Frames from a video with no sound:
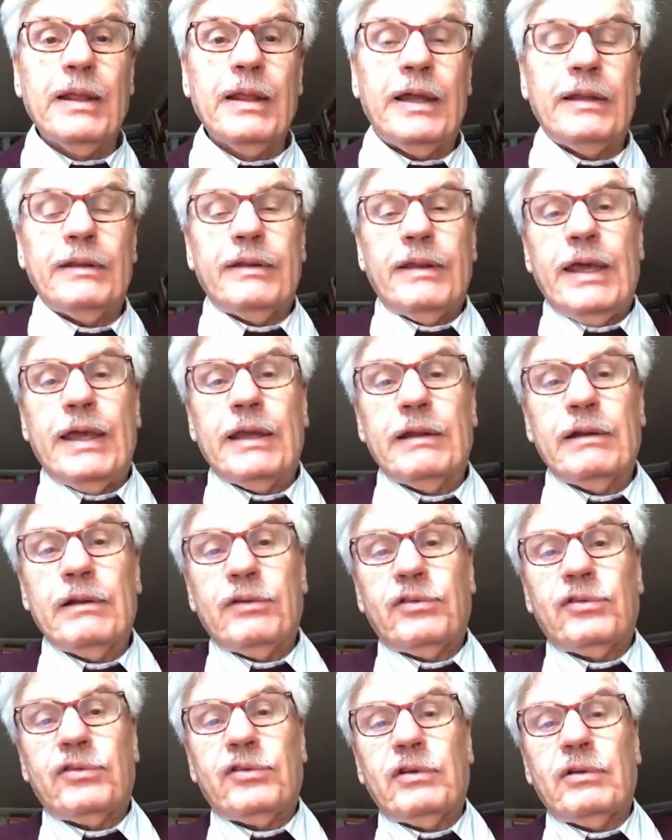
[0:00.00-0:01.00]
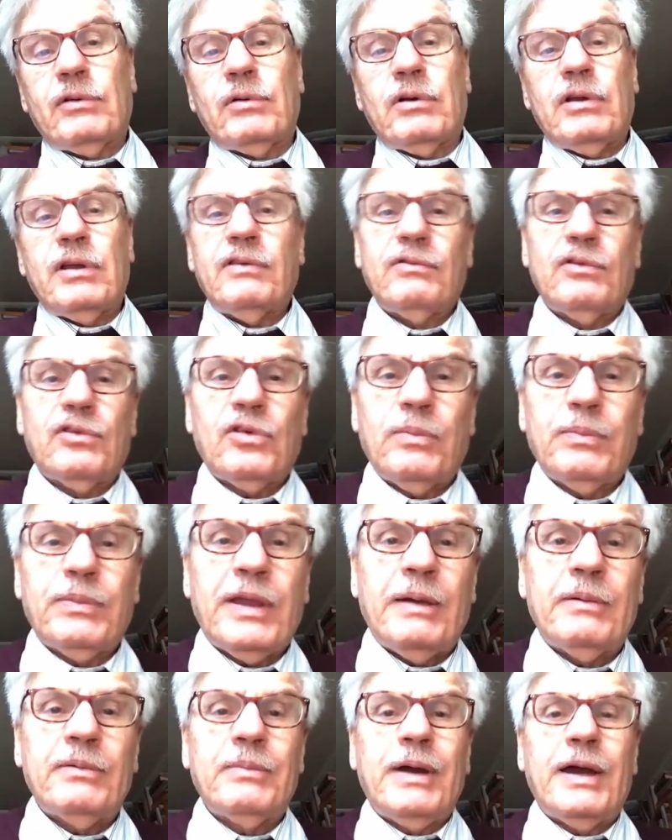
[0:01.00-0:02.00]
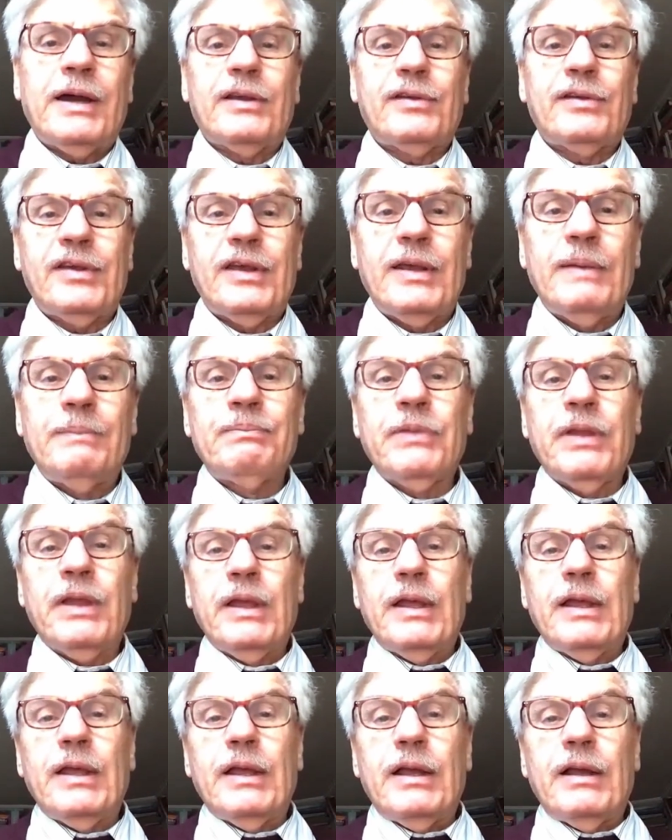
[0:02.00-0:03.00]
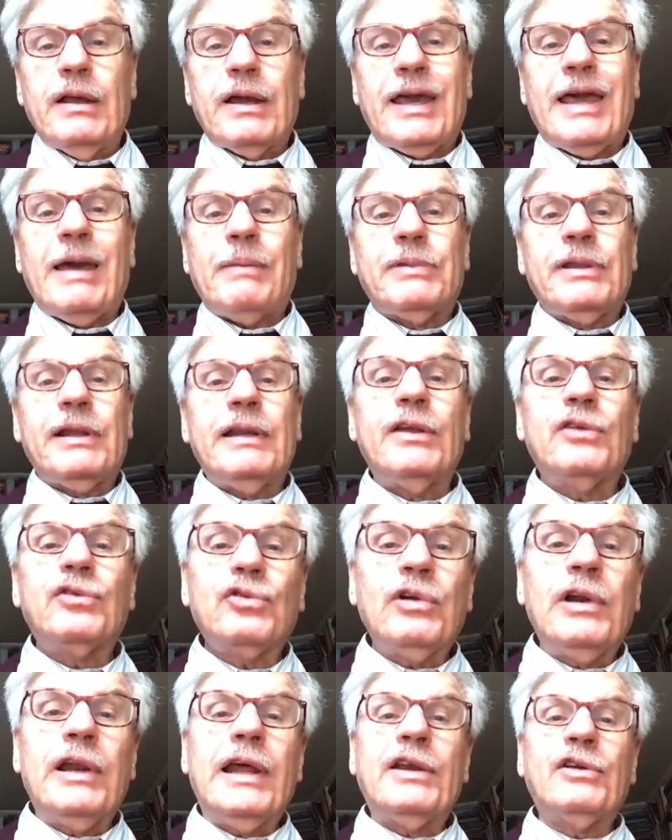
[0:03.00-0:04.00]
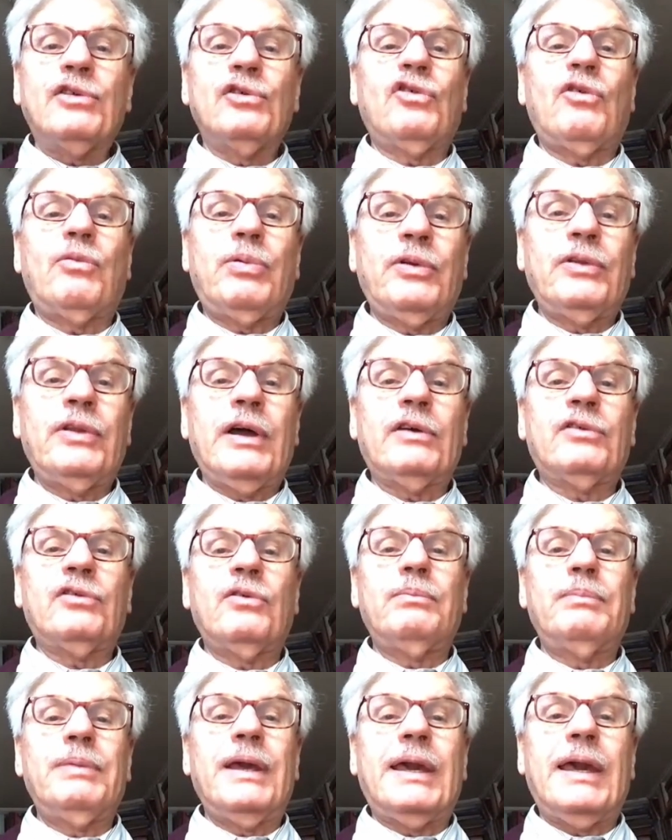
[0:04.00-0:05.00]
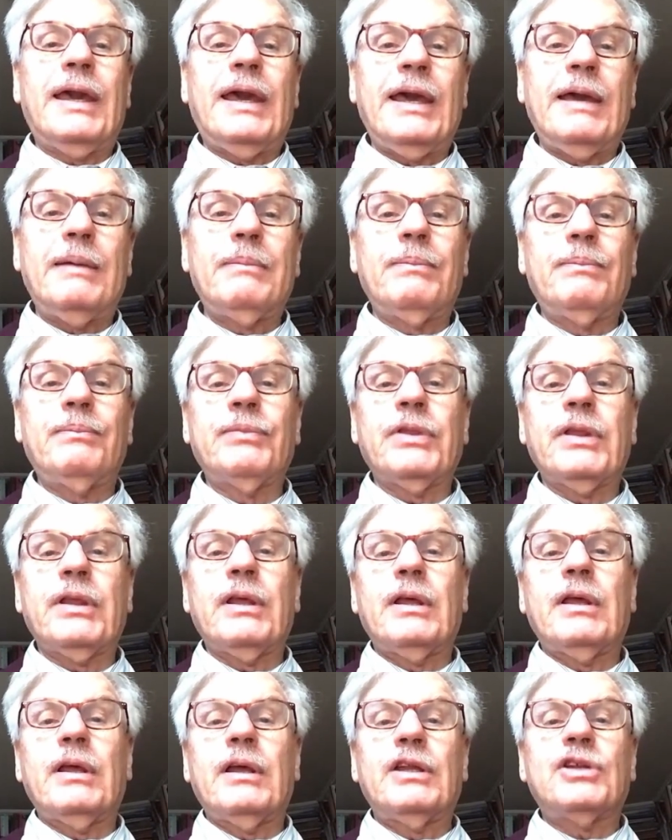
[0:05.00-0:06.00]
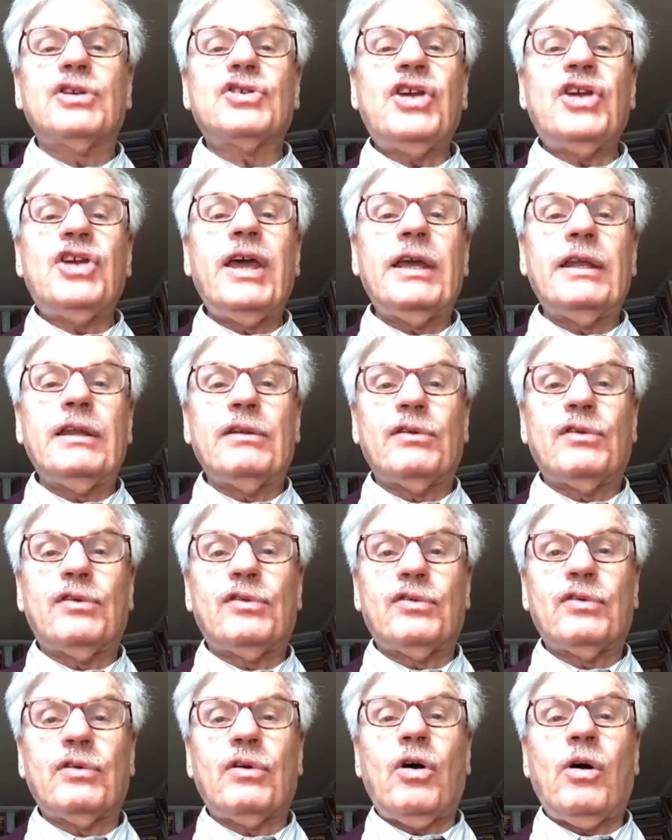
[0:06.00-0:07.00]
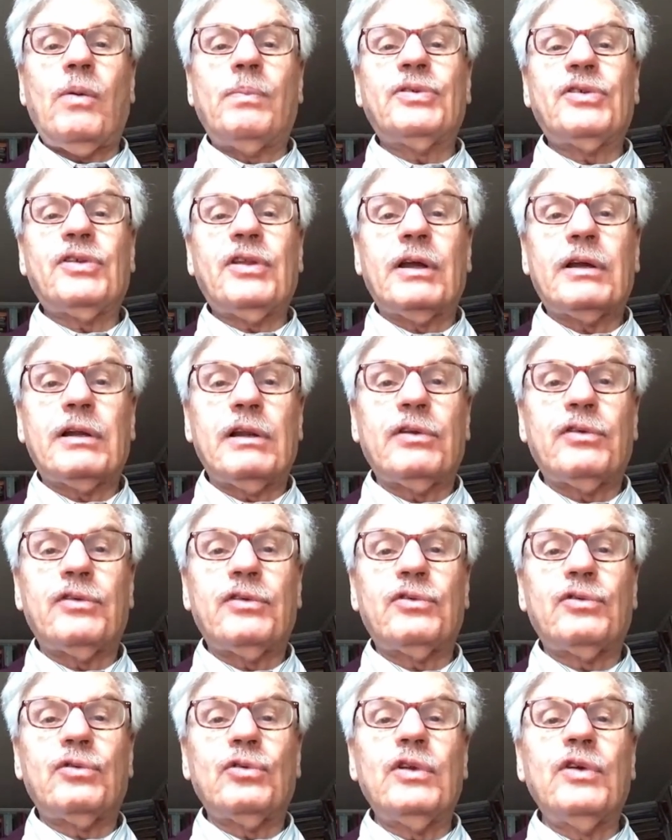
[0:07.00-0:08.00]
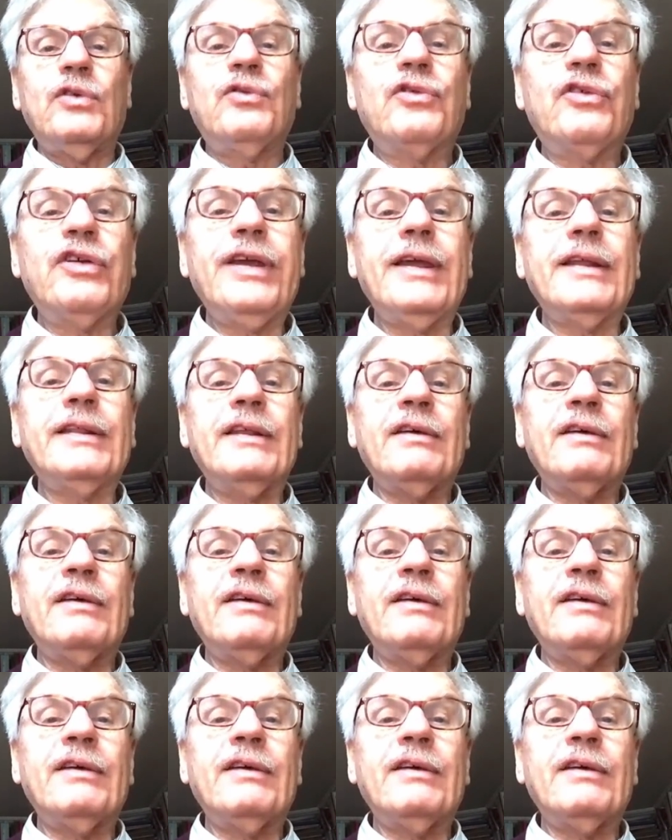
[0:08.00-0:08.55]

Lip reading: And Engels, or even sometimes Marx, say capitalist relations of production became chains, obstacles to the free